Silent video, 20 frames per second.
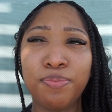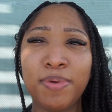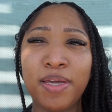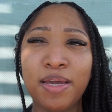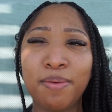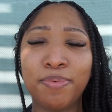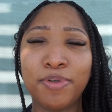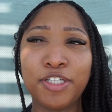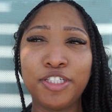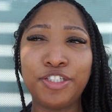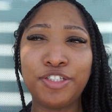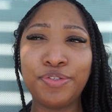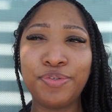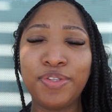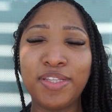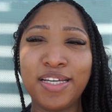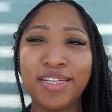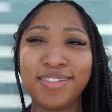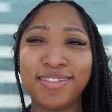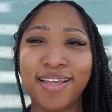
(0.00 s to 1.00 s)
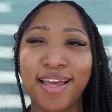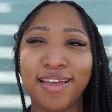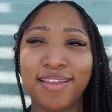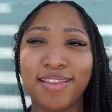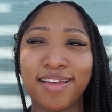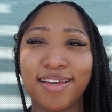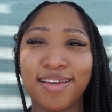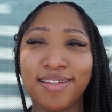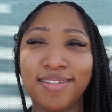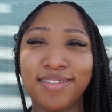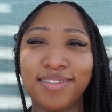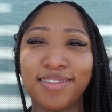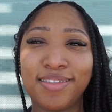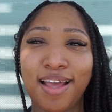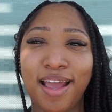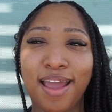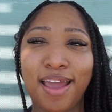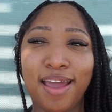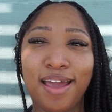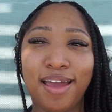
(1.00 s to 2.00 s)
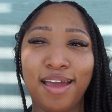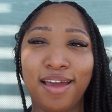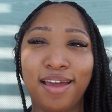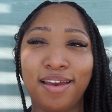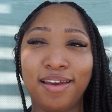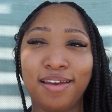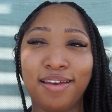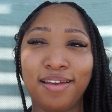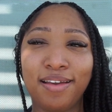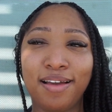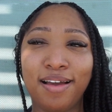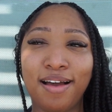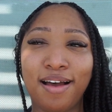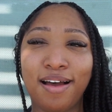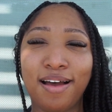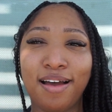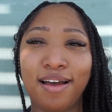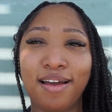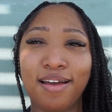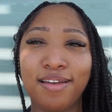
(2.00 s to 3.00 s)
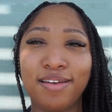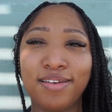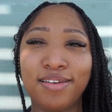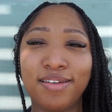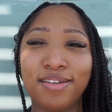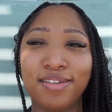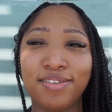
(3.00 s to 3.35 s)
be able to do things like this. And God